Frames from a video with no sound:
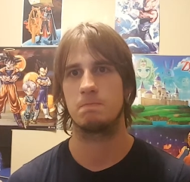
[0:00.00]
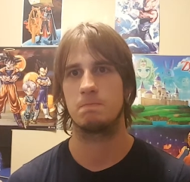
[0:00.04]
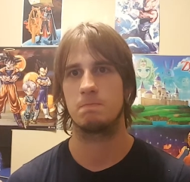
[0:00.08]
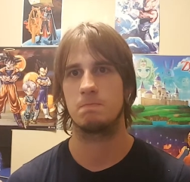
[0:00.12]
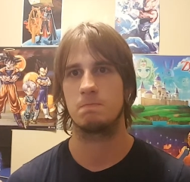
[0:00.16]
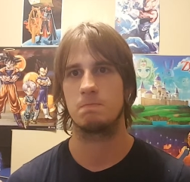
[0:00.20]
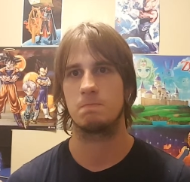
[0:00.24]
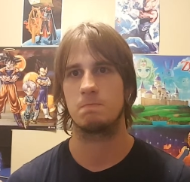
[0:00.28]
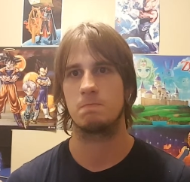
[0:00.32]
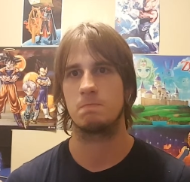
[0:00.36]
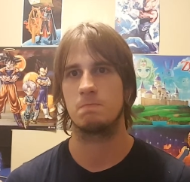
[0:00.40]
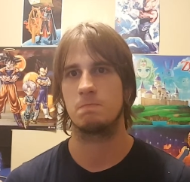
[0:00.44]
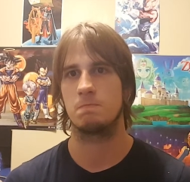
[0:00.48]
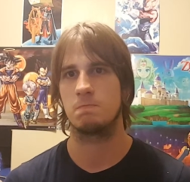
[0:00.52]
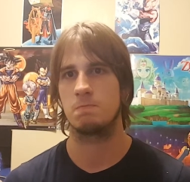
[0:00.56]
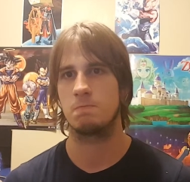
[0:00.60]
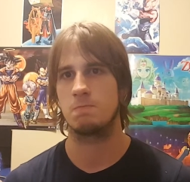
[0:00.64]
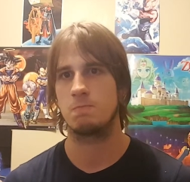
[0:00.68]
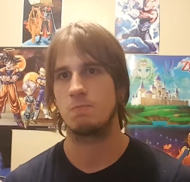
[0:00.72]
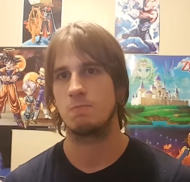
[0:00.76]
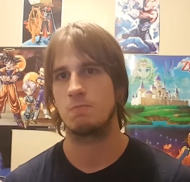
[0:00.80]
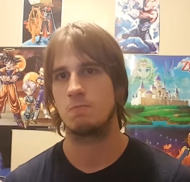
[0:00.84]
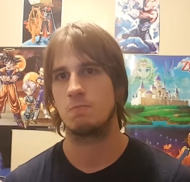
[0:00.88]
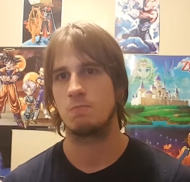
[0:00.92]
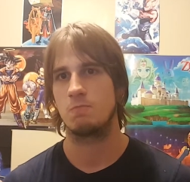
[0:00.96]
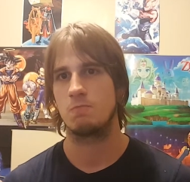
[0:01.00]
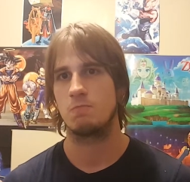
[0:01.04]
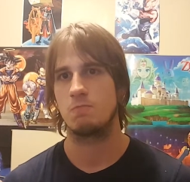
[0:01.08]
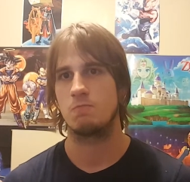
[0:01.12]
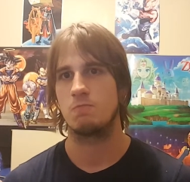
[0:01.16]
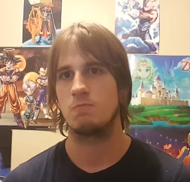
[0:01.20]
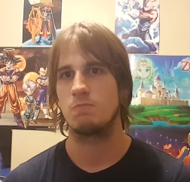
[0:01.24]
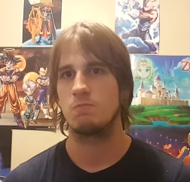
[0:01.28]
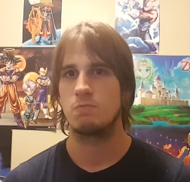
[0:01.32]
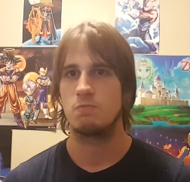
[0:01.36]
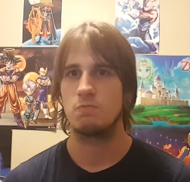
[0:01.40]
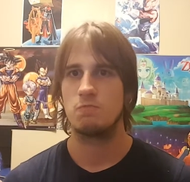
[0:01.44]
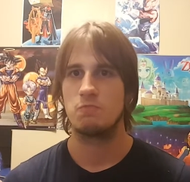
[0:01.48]

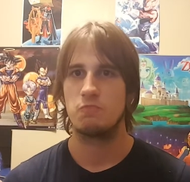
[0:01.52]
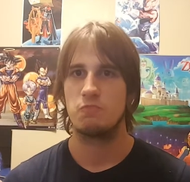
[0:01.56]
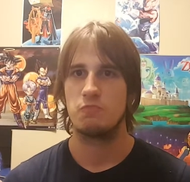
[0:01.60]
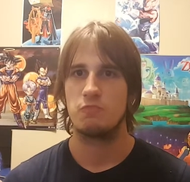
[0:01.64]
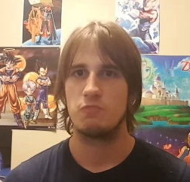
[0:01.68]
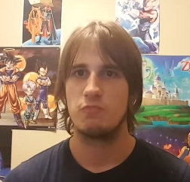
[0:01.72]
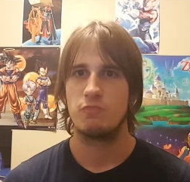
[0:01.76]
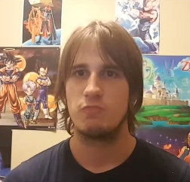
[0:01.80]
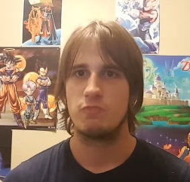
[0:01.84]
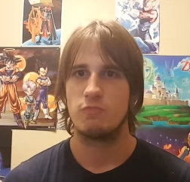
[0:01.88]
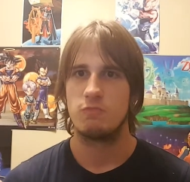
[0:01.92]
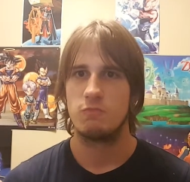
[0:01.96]
Nobody speaks.